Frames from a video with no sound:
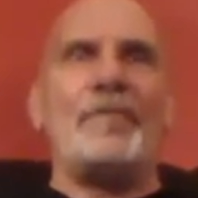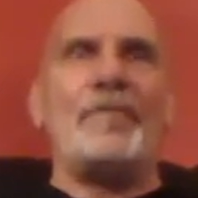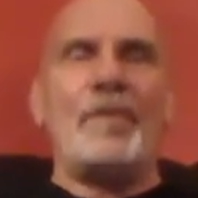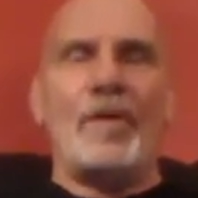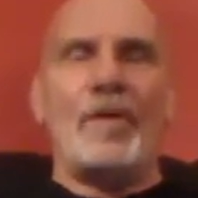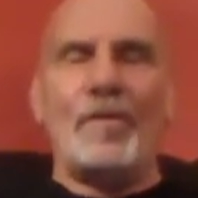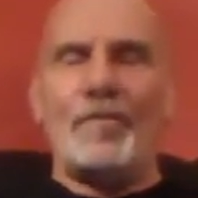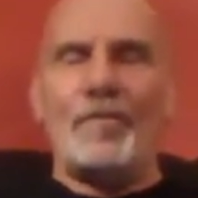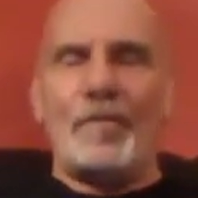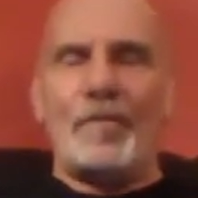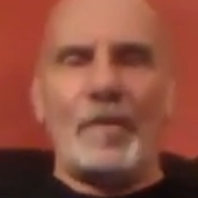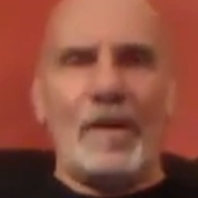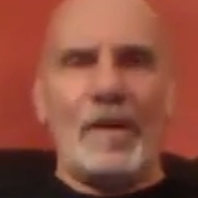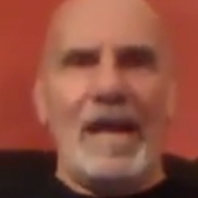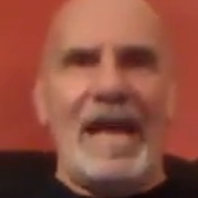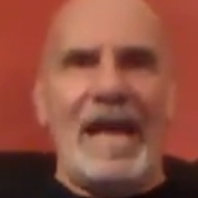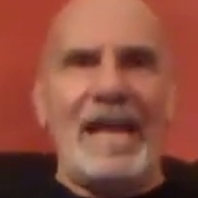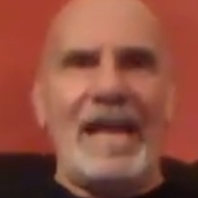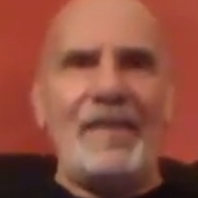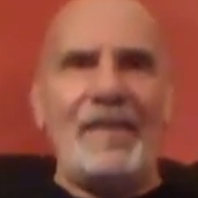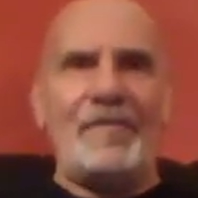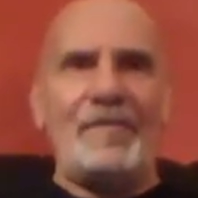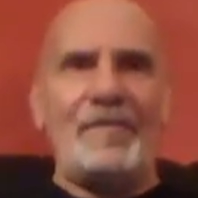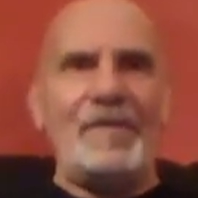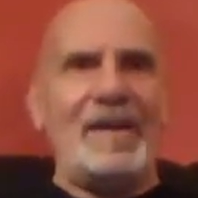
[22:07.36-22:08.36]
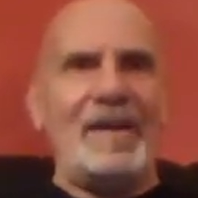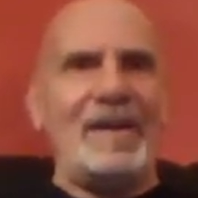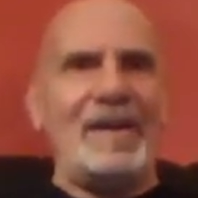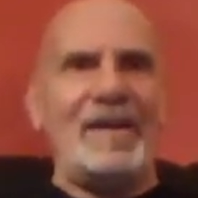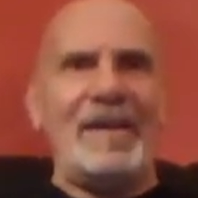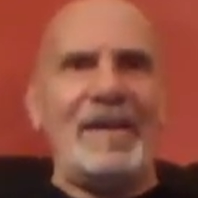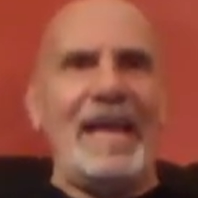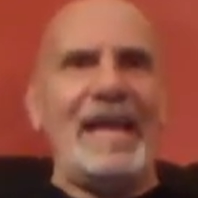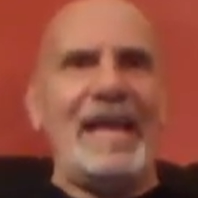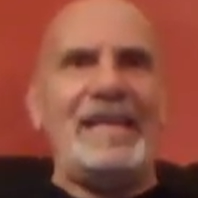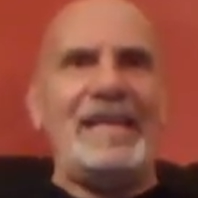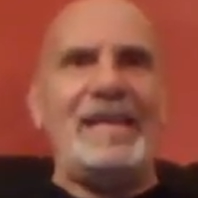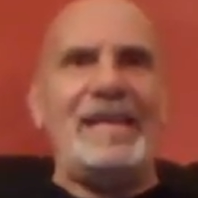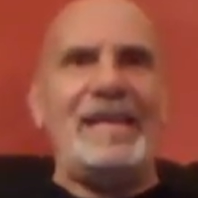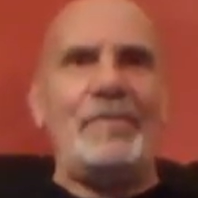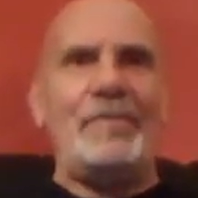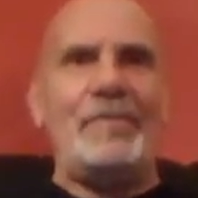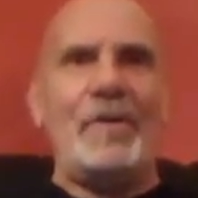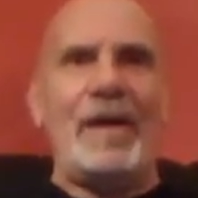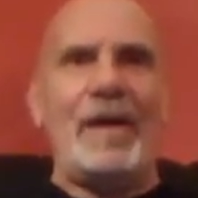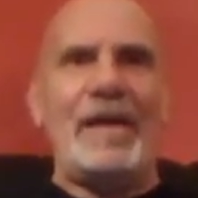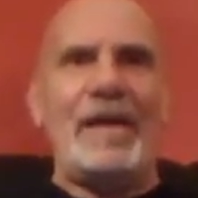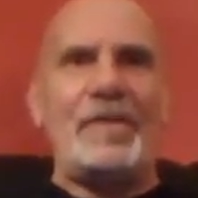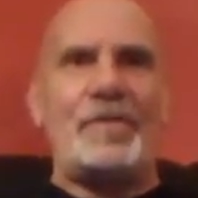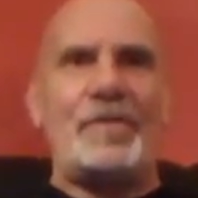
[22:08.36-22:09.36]
for life,
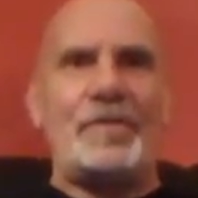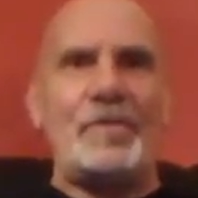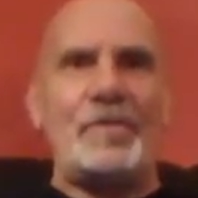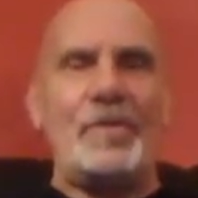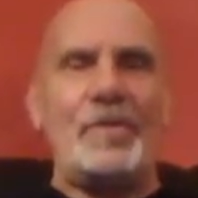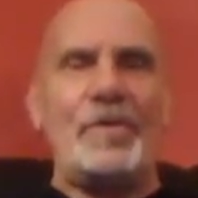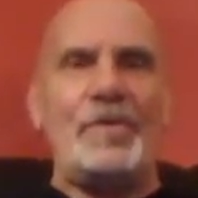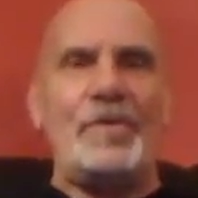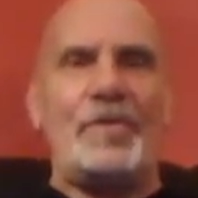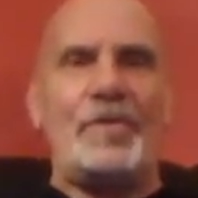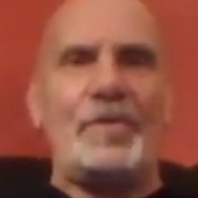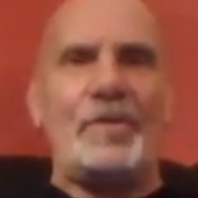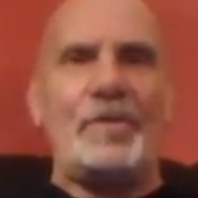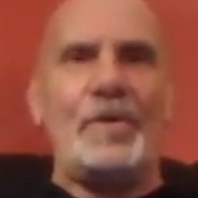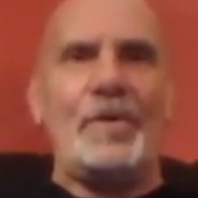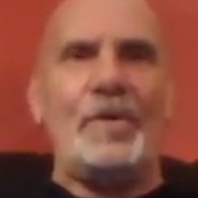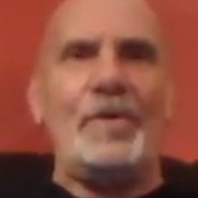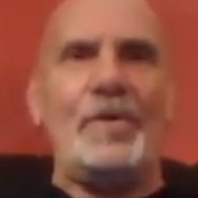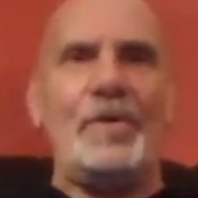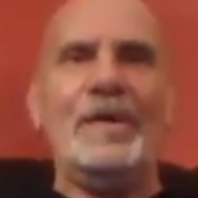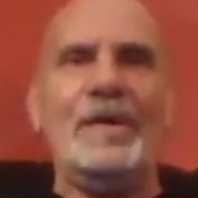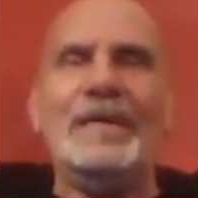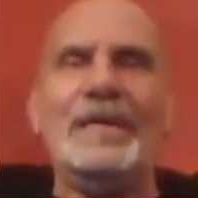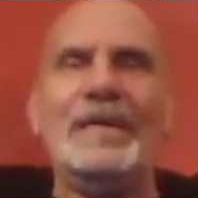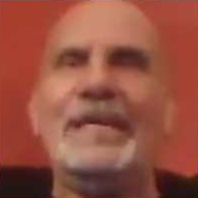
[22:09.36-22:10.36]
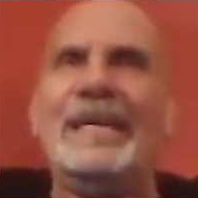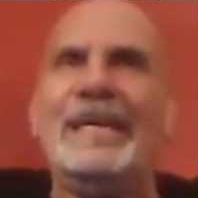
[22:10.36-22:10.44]
NWA through and through.